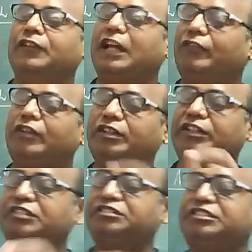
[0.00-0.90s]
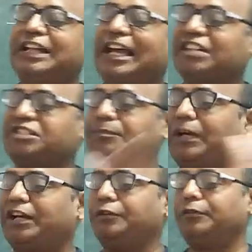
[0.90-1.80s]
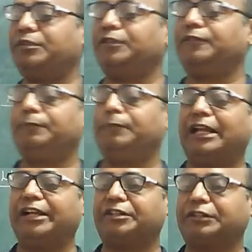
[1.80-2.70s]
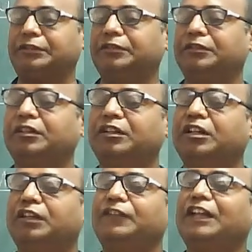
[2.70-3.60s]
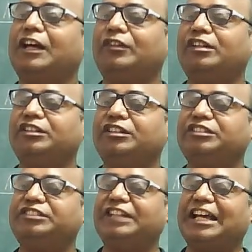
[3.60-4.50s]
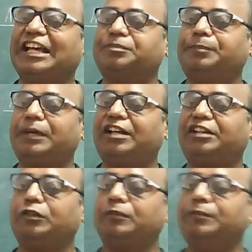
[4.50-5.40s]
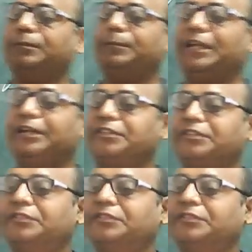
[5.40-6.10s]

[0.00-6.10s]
Flower is dash part of the plant. Flower is dash part of the plant.